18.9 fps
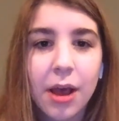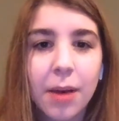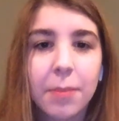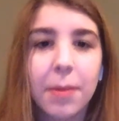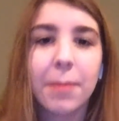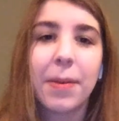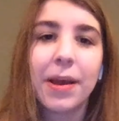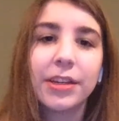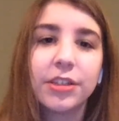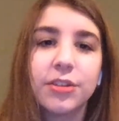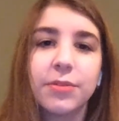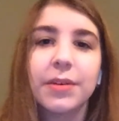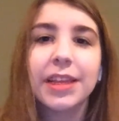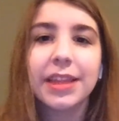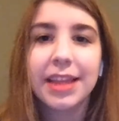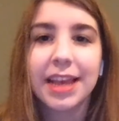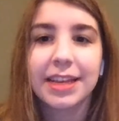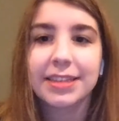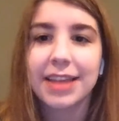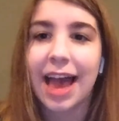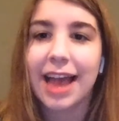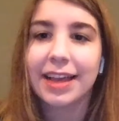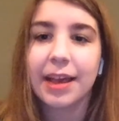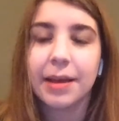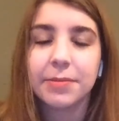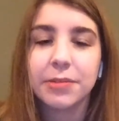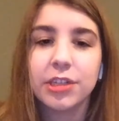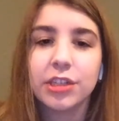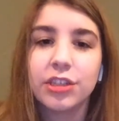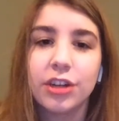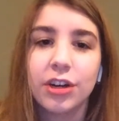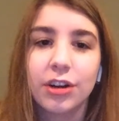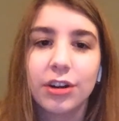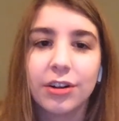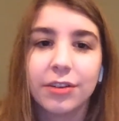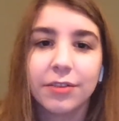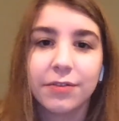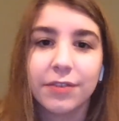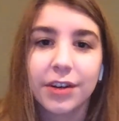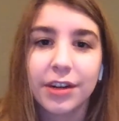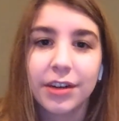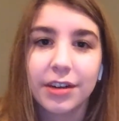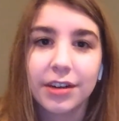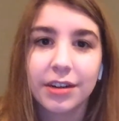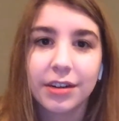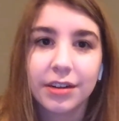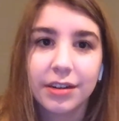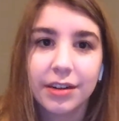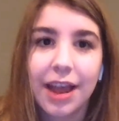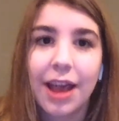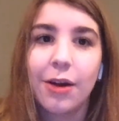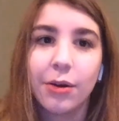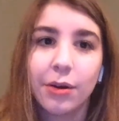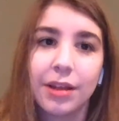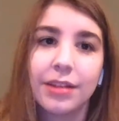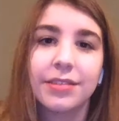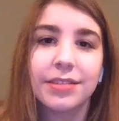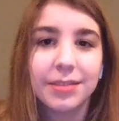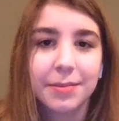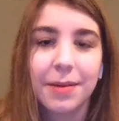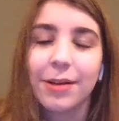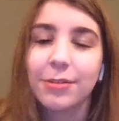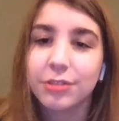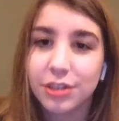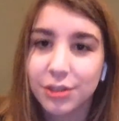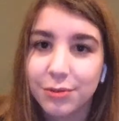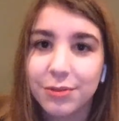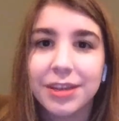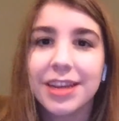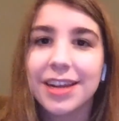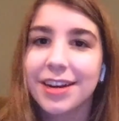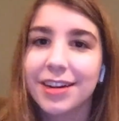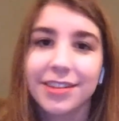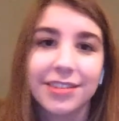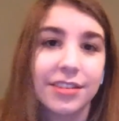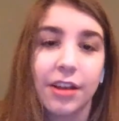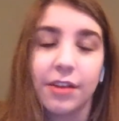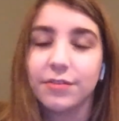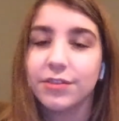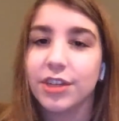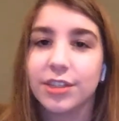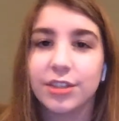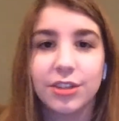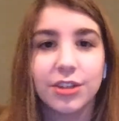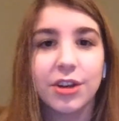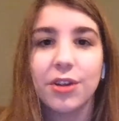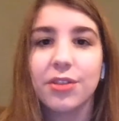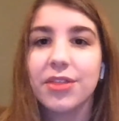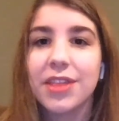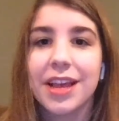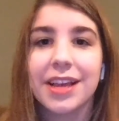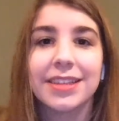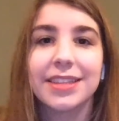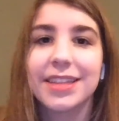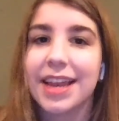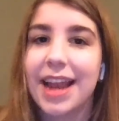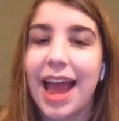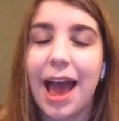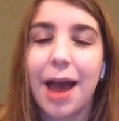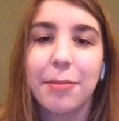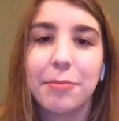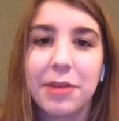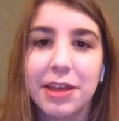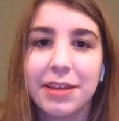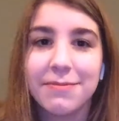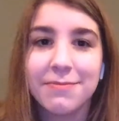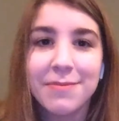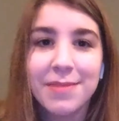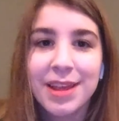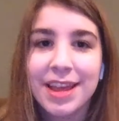But by doing this, I kept a journal for now it's about two years of just good things that happen.